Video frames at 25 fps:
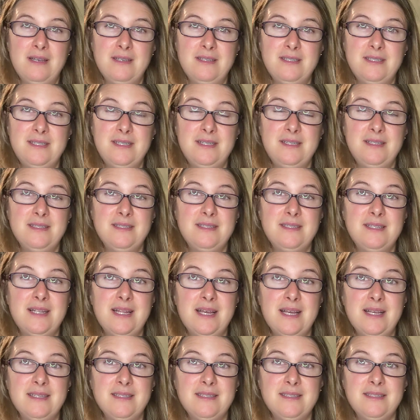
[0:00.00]
since
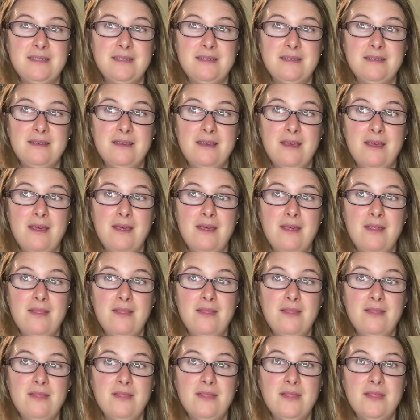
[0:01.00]
last
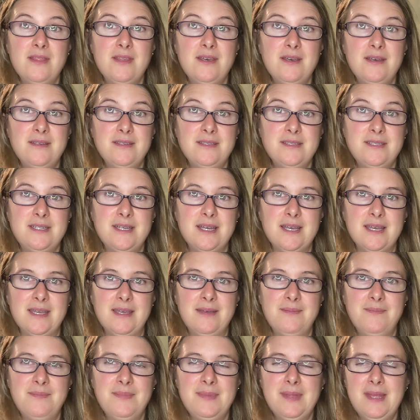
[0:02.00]
Thursday,